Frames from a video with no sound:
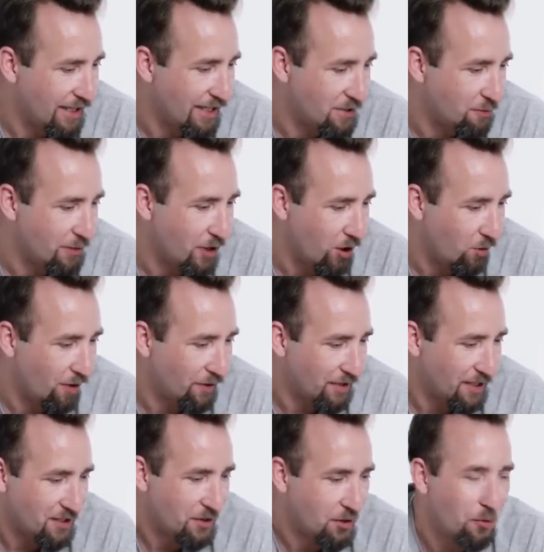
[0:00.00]
Please, we all want
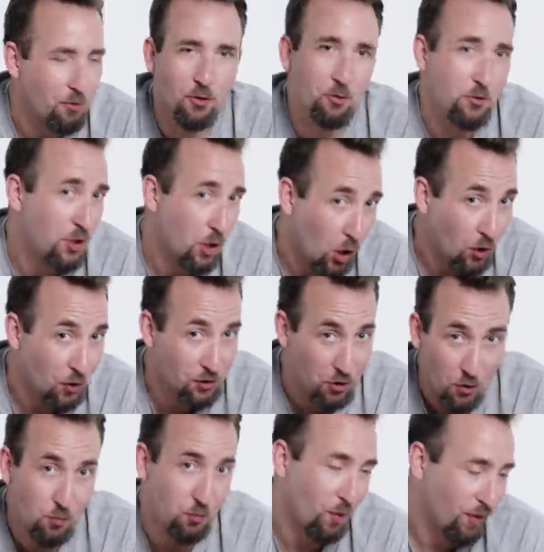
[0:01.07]
this. No, y'all
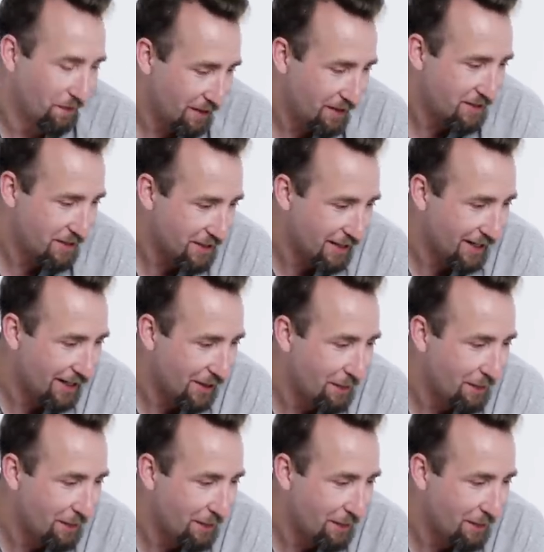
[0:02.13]
don't want this.